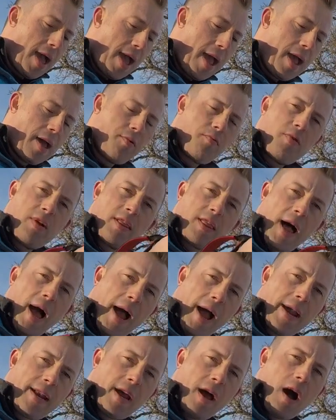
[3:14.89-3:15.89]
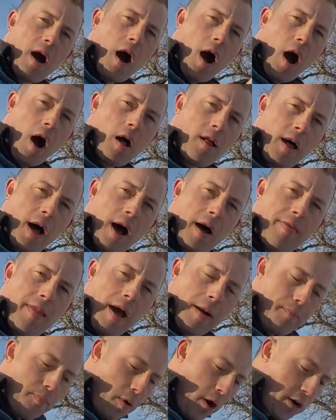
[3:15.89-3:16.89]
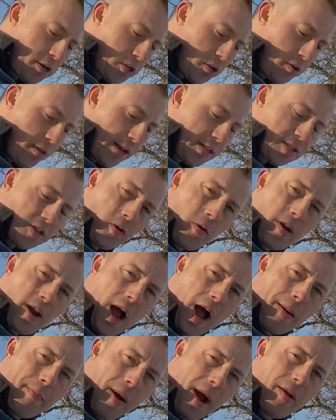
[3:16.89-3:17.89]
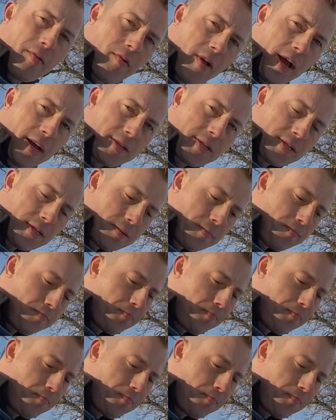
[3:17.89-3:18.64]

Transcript: and relied all on that pressure that's going on my wrist.